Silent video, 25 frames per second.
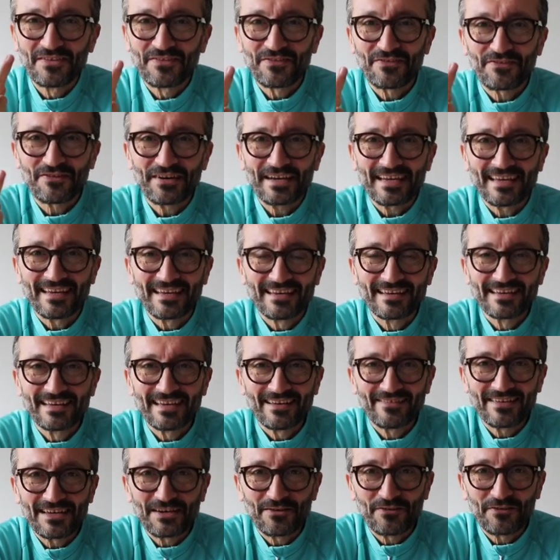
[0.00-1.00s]
Three,
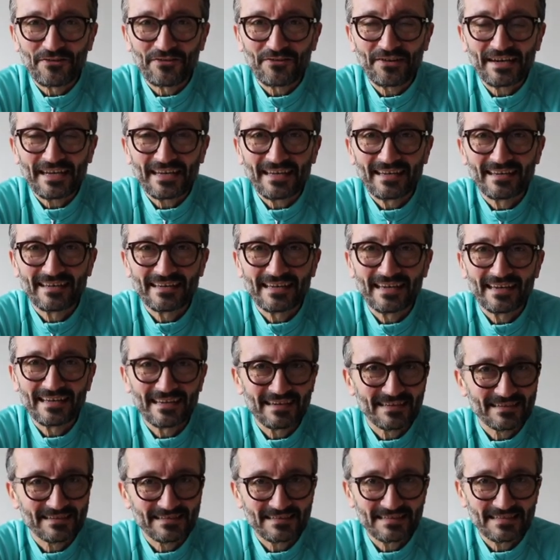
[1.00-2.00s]
have you got three?
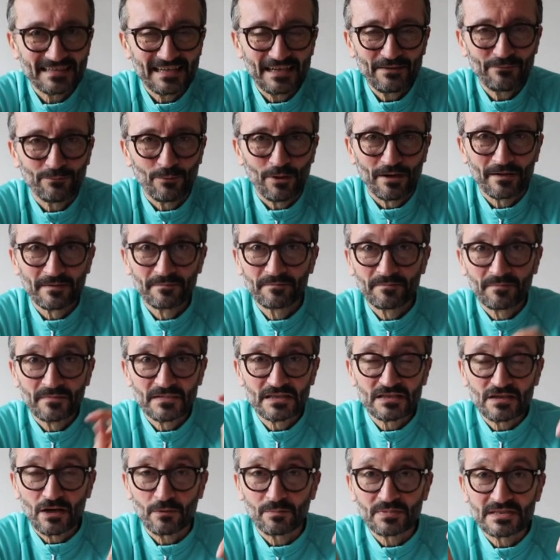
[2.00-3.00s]
Yeah, just leave one.
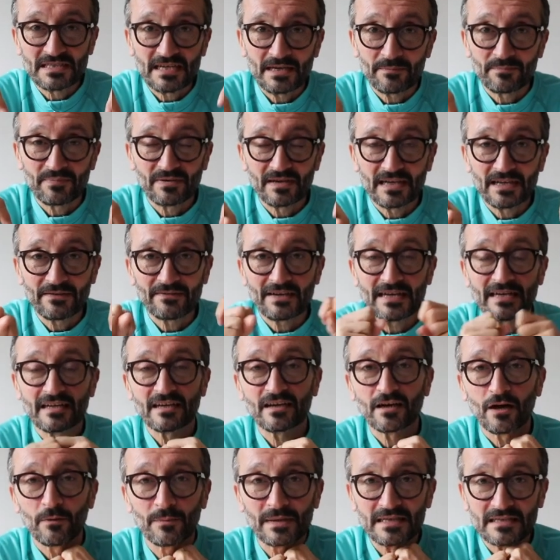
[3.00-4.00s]
Top tip, leave it in the
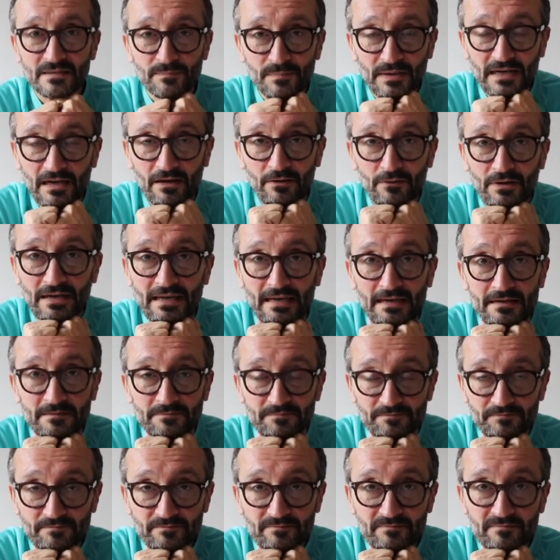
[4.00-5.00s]
comments below here
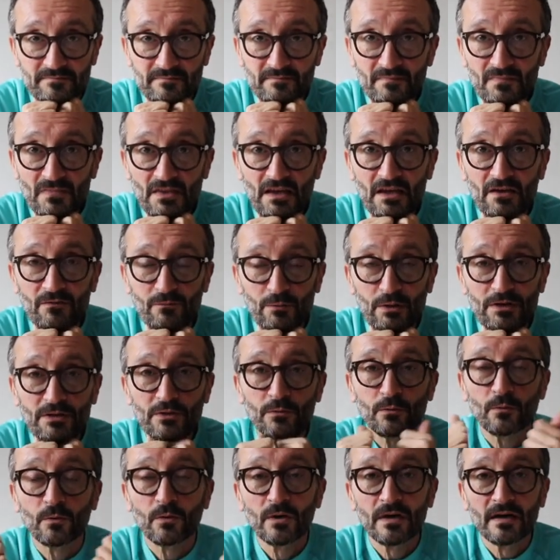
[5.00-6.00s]
and what
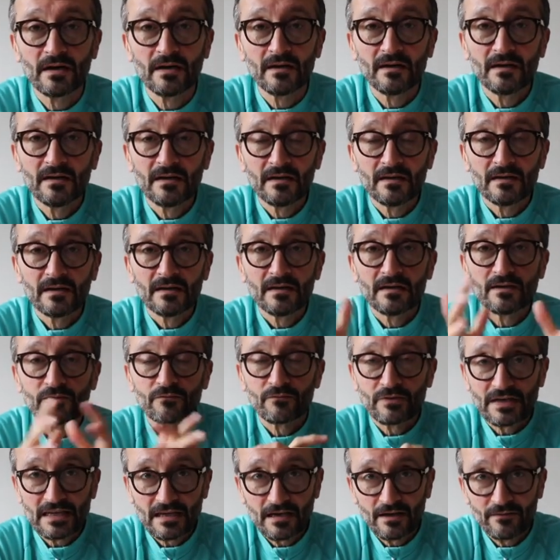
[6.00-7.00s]
your
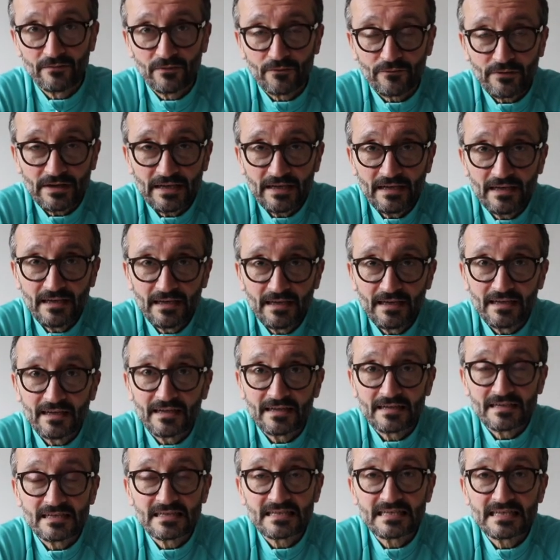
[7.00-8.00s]
recovery
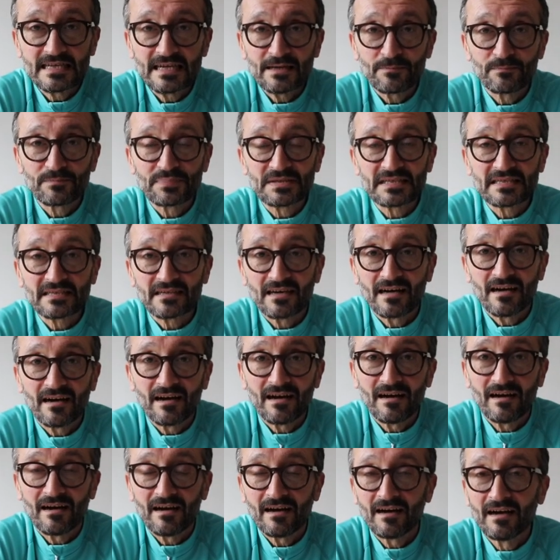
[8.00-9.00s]
tips
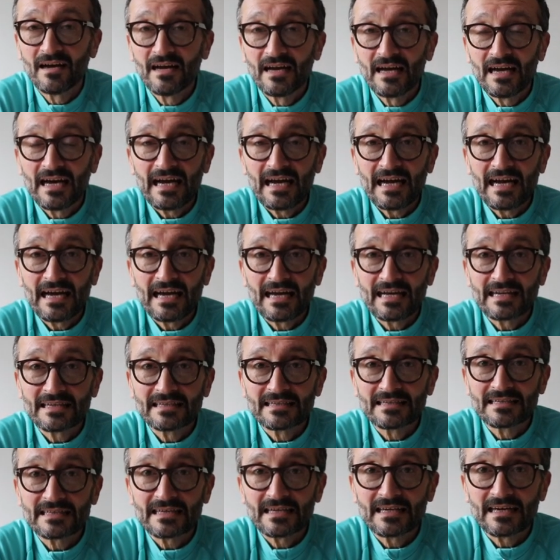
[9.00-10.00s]
are.
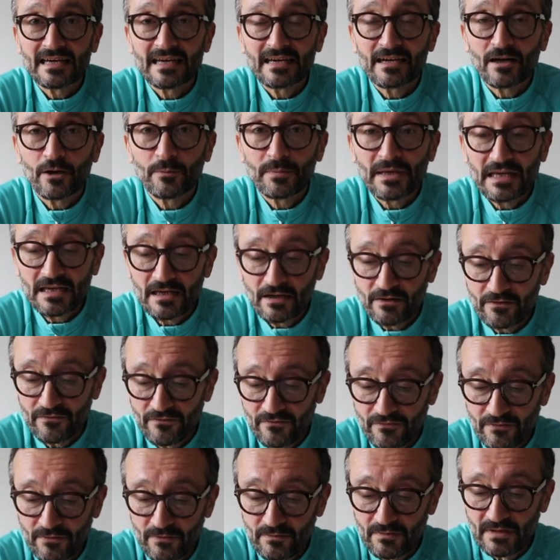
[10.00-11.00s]
And I'll be going
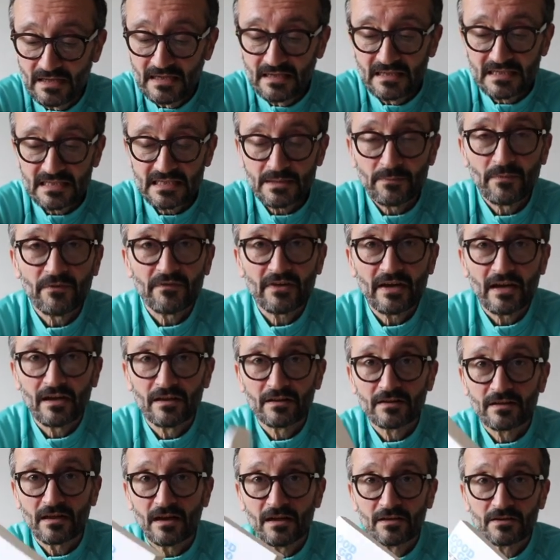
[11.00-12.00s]
through, some of it
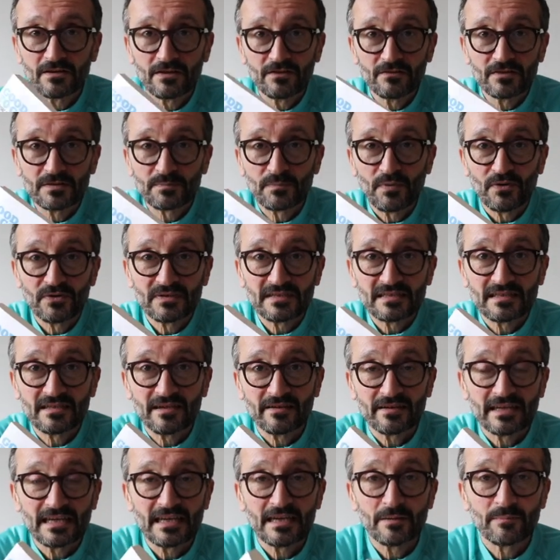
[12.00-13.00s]
I'll use pointed
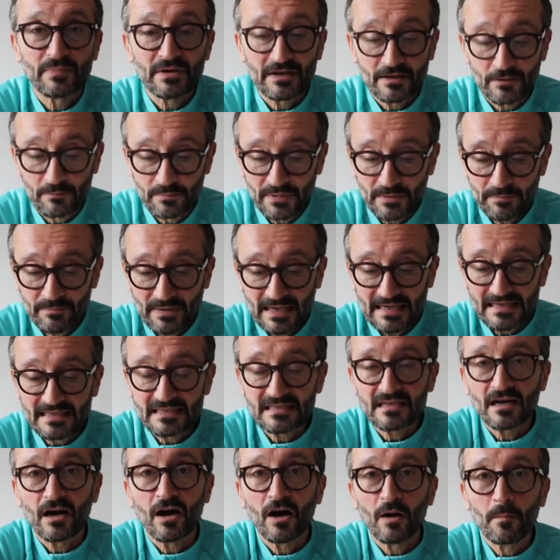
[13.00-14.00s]
on here, but it'll be
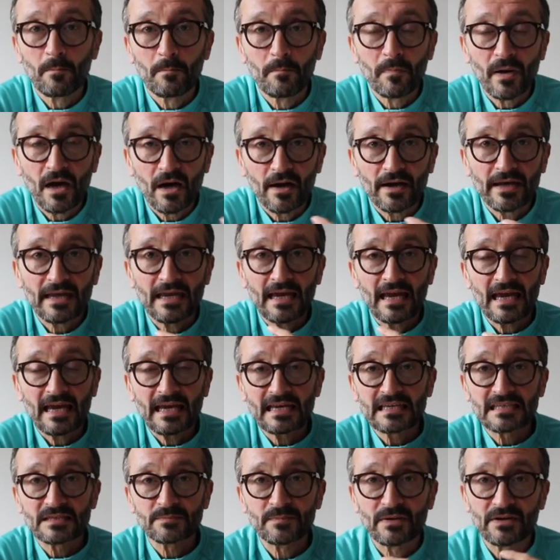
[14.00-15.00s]
based on my
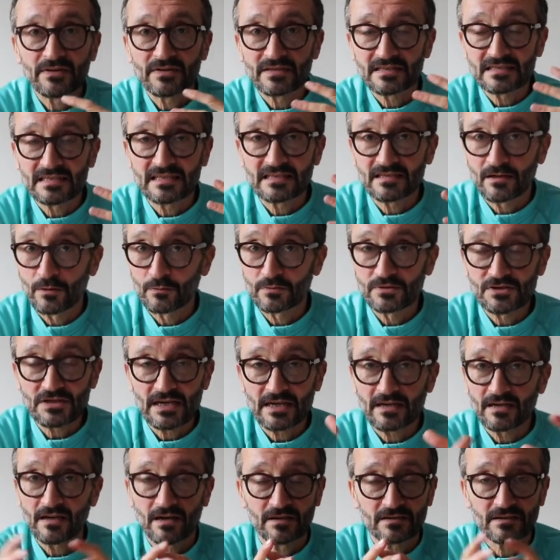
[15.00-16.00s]
experience. This whole
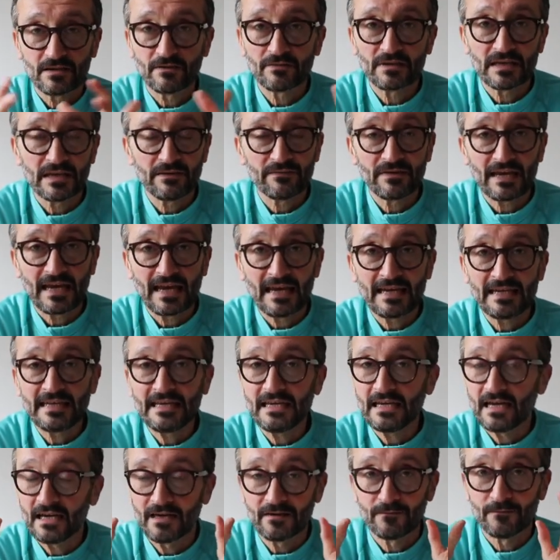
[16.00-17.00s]
channel, I don't give
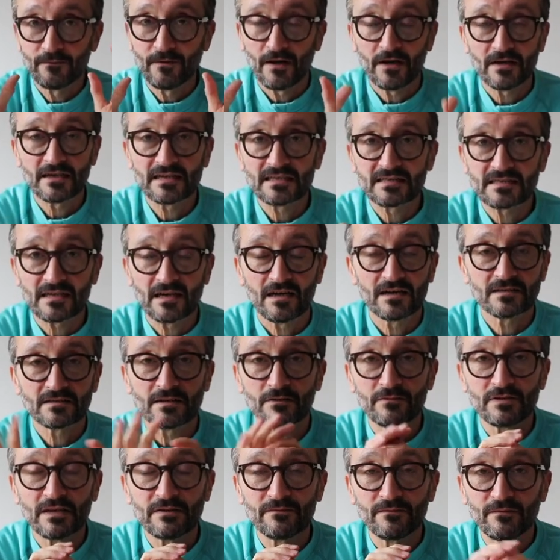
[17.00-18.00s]
any advice. I
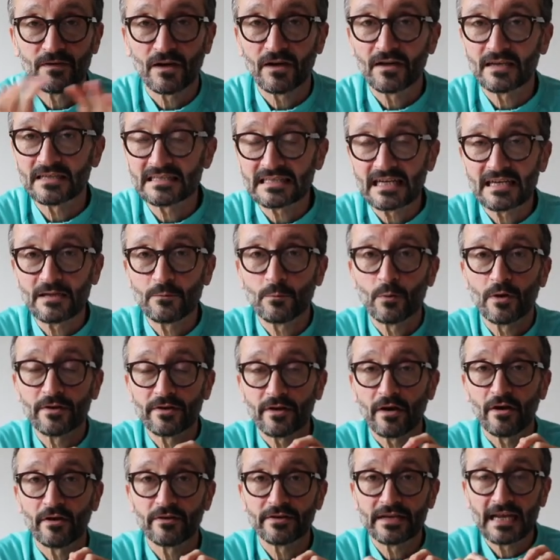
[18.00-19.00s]
don't advise
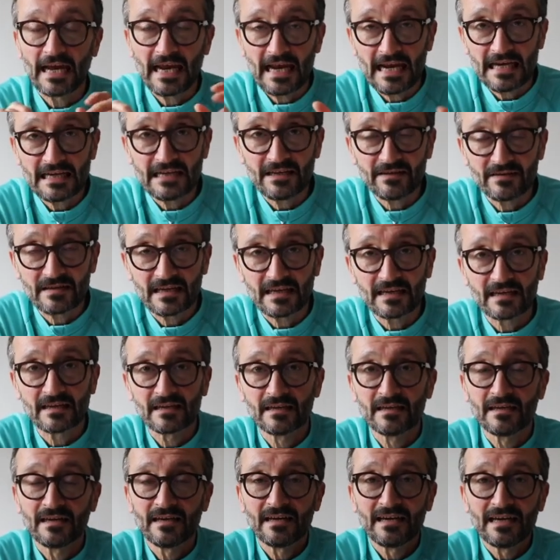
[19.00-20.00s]
anyone on anything.
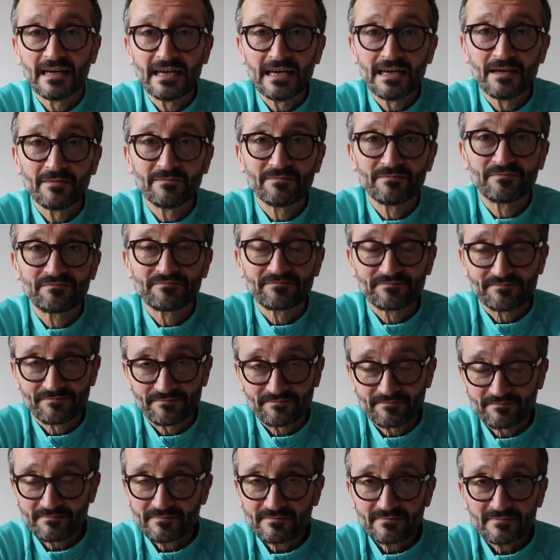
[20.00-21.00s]

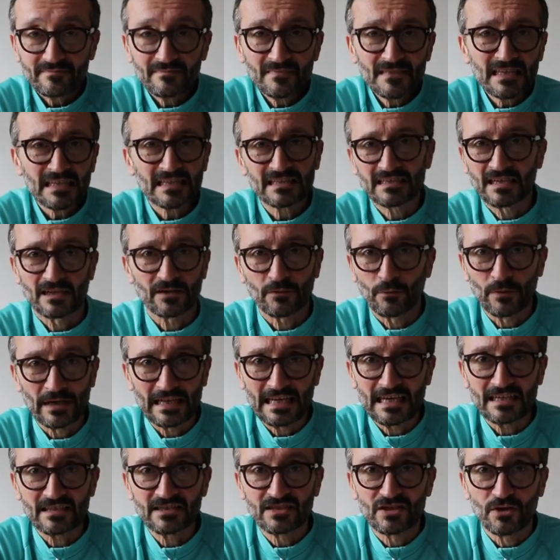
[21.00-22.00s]
Because I don't want
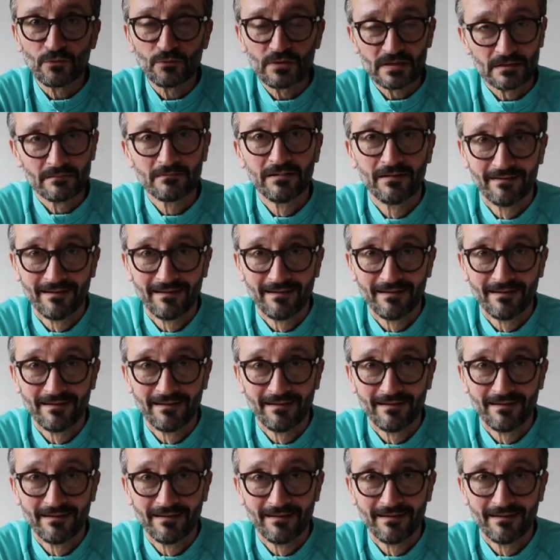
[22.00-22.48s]
to get sued.